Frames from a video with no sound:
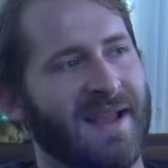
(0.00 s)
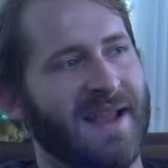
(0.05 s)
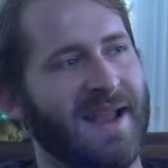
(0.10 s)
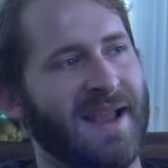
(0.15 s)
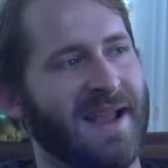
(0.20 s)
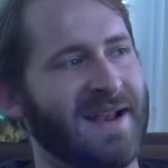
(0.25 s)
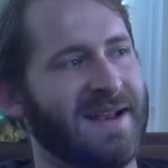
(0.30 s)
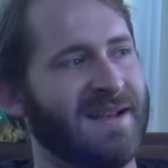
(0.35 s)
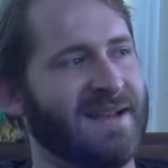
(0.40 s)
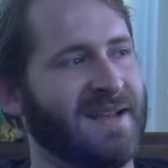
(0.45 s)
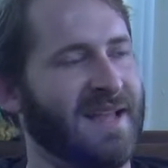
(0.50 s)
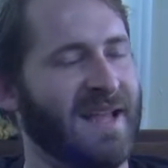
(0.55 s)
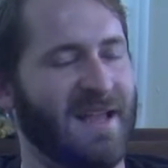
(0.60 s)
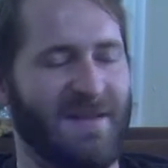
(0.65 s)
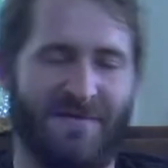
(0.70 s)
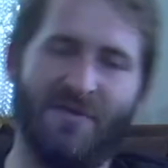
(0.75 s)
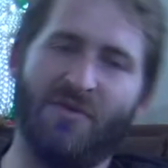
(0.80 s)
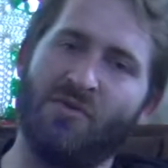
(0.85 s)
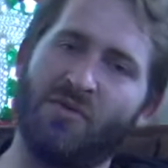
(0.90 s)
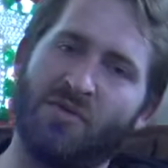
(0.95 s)
And
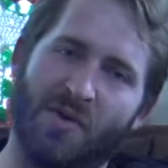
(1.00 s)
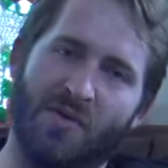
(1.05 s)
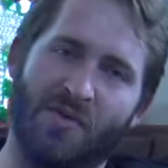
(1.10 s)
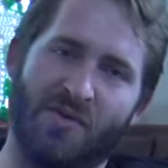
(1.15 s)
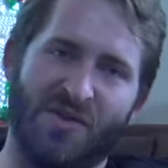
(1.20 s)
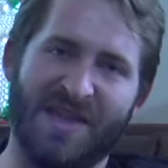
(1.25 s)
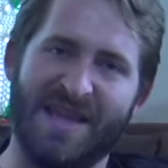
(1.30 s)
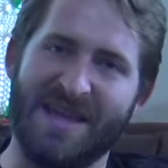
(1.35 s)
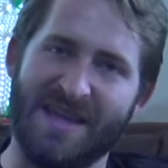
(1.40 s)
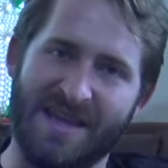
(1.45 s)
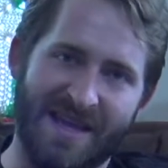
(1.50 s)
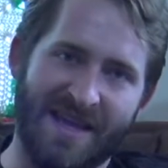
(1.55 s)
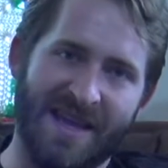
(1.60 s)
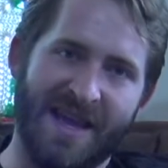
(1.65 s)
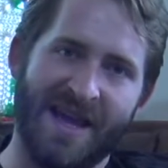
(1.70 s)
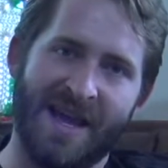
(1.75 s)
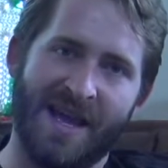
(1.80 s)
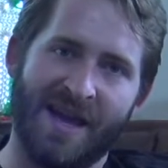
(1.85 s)
if you throw the